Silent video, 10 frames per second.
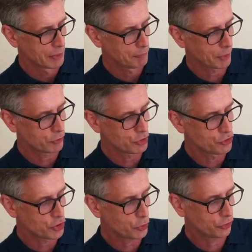but
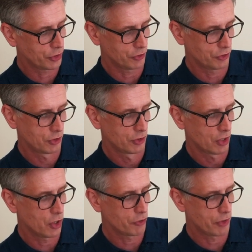reduces
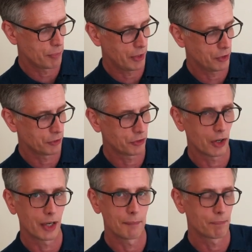over the period of
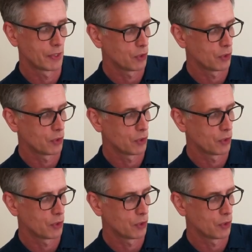time,